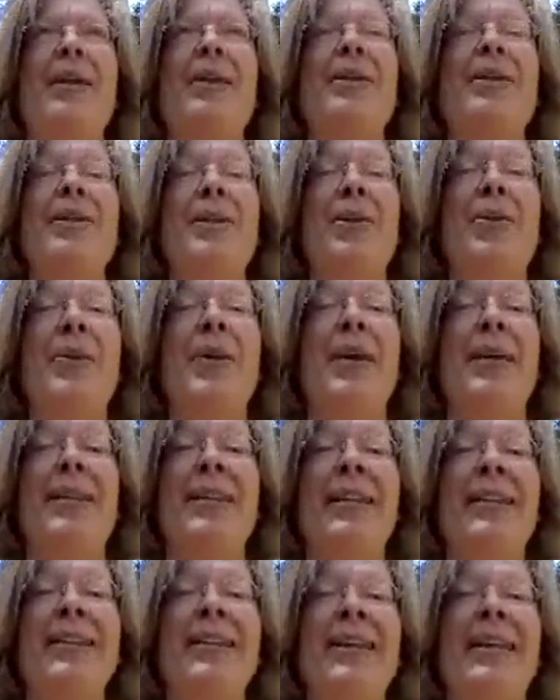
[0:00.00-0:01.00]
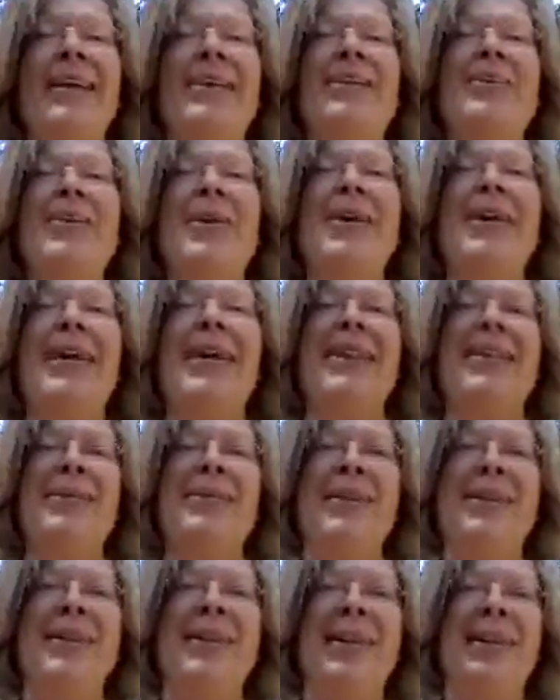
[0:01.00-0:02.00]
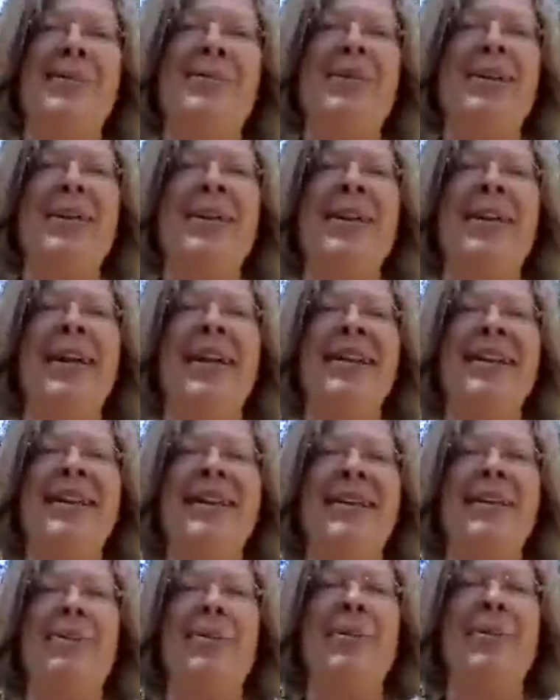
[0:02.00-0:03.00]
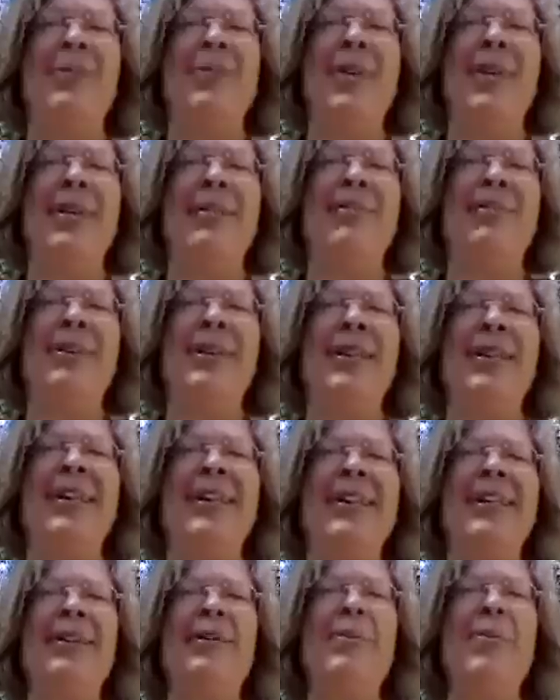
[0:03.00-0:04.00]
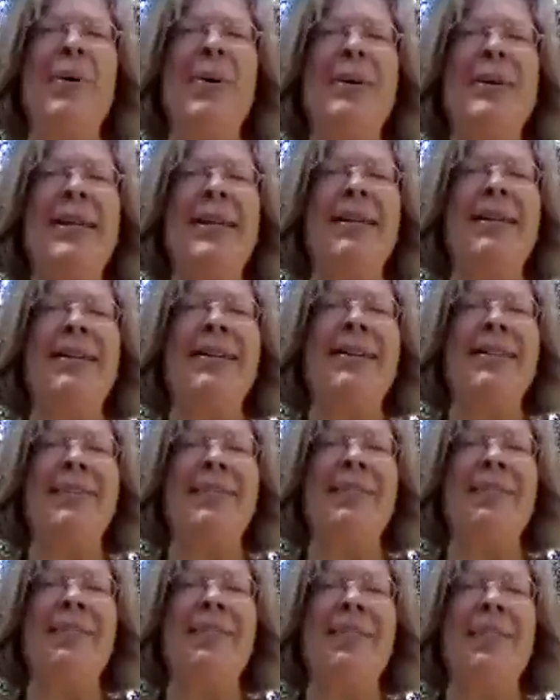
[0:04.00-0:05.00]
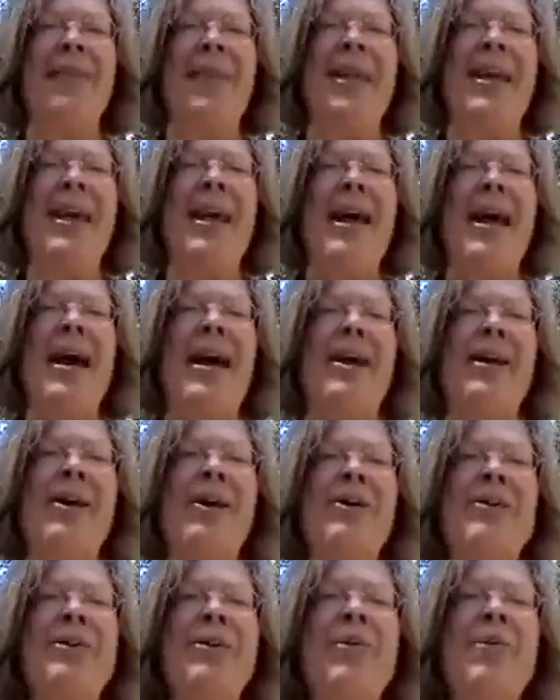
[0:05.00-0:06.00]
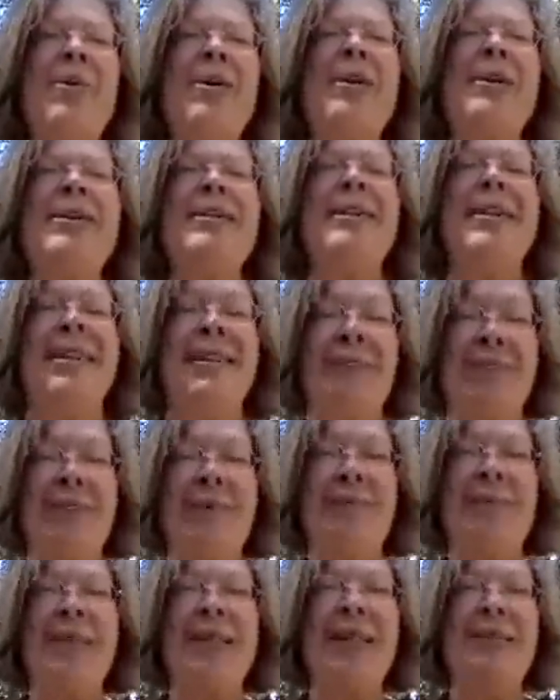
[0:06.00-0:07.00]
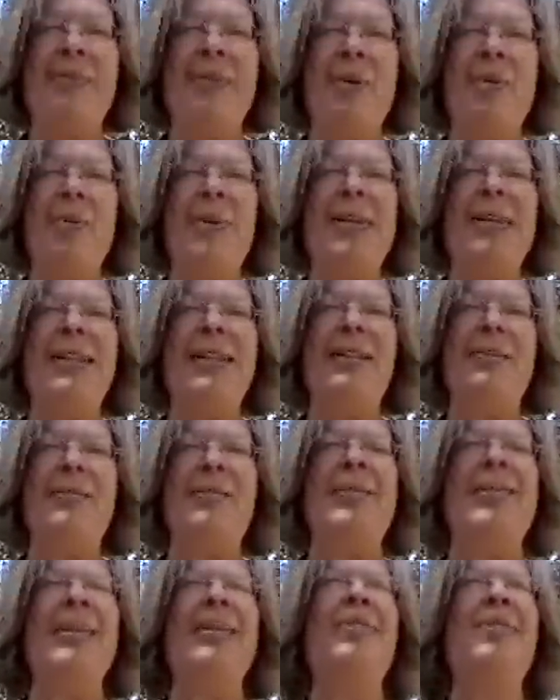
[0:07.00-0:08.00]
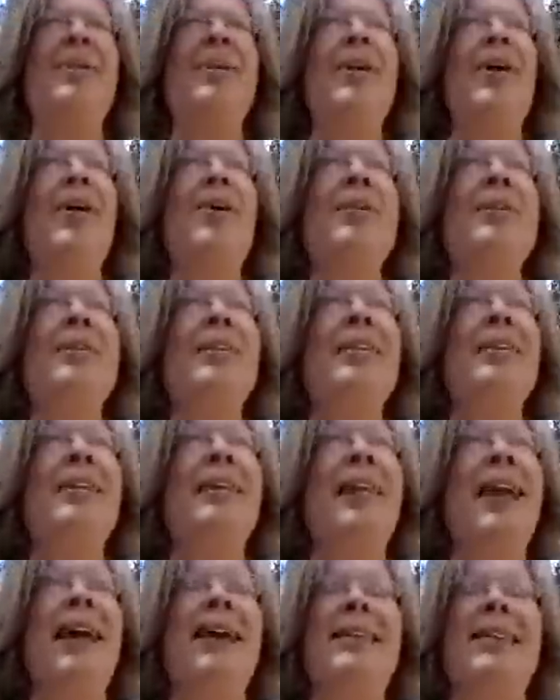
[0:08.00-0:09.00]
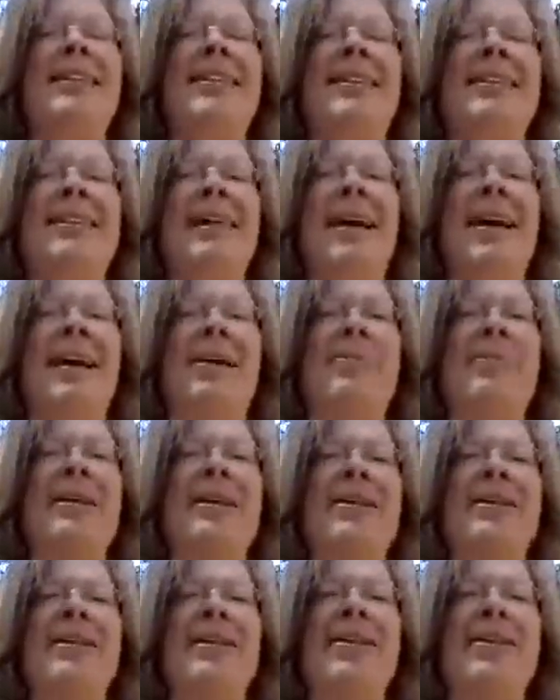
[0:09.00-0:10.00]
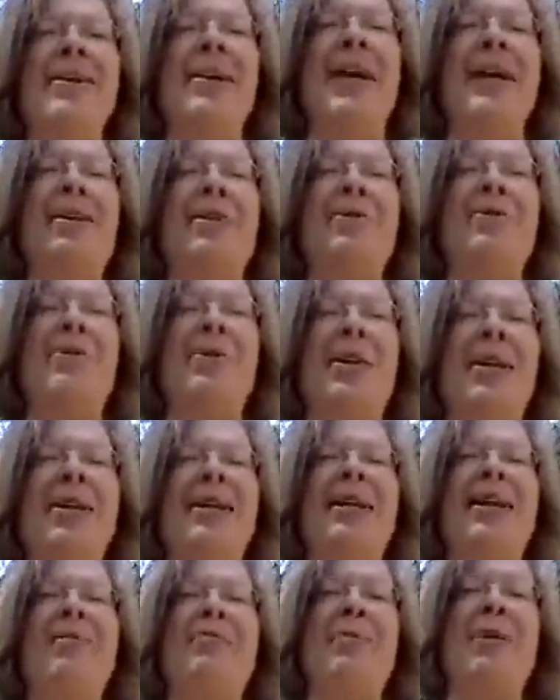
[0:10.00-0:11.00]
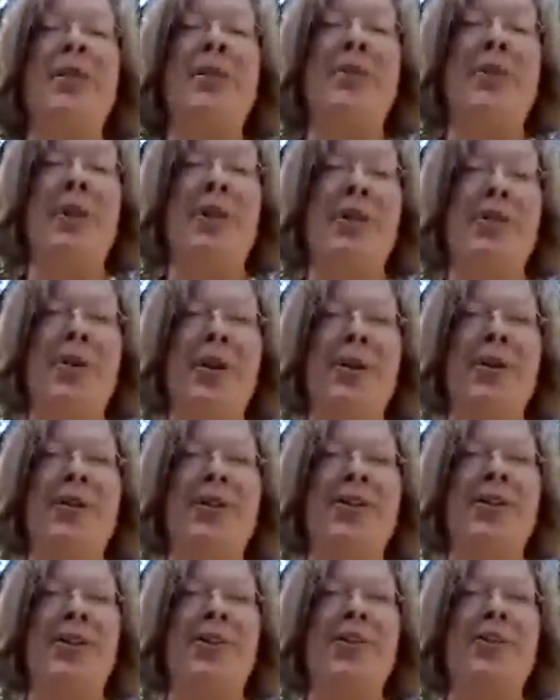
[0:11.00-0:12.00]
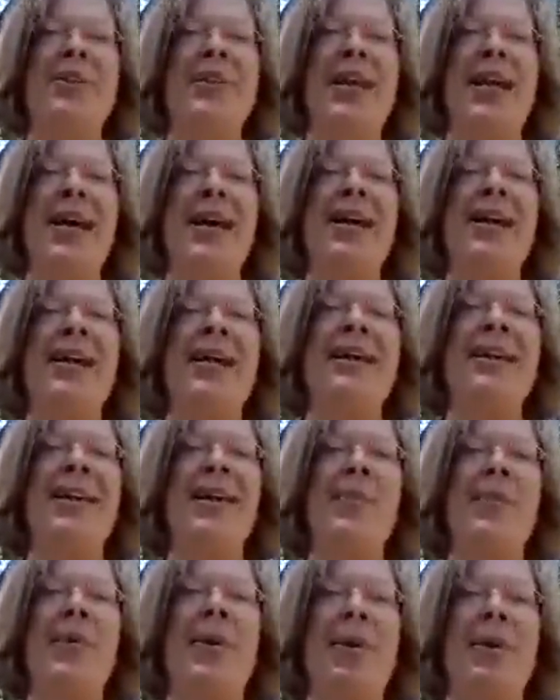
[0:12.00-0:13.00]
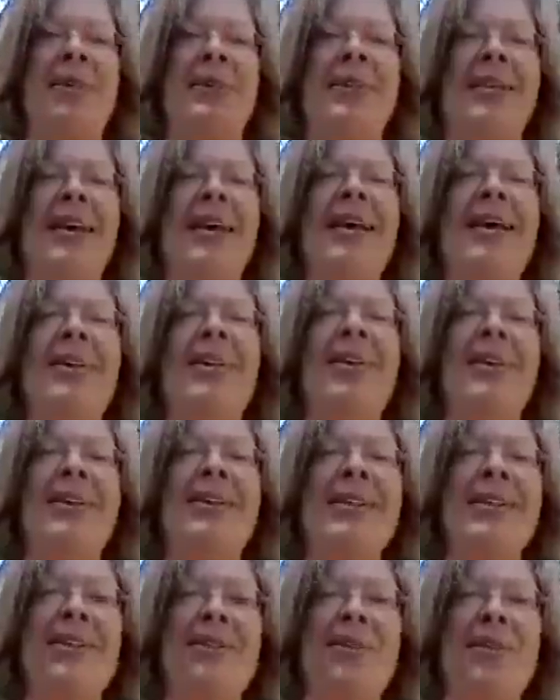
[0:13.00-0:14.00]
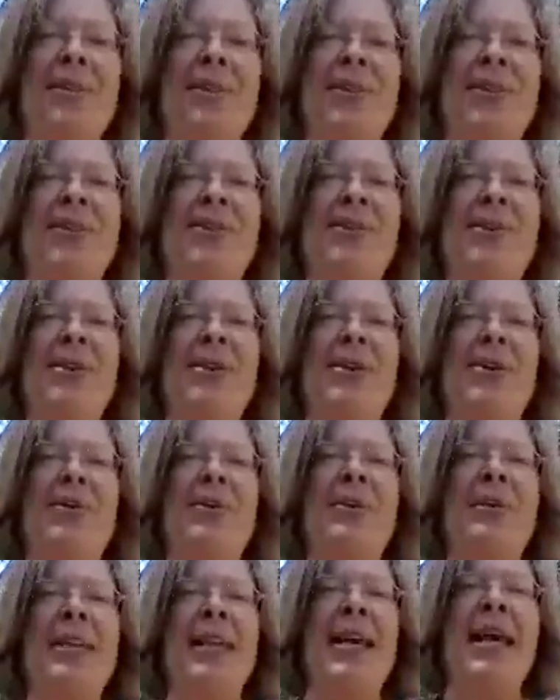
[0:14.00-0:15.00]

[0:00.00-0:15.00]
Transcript: So as I say, try that 3 times and I think you'll be feeling a little more settled. I also wanted to give some tea moment tips in regards to the glasses. I'm in Southern California and I've been doing trunk shows at LA Works, lots of different studios.